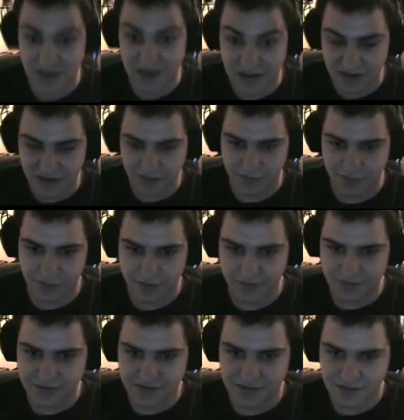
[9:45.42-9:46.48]
in any of the rooms.
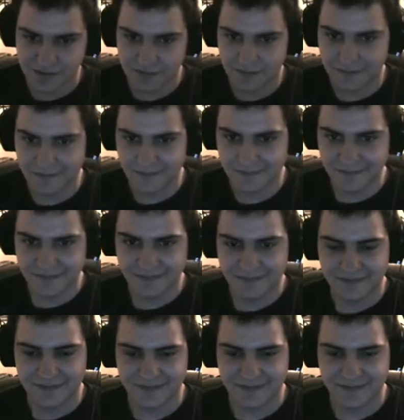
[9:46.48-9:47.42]
He's not on the bottom floor.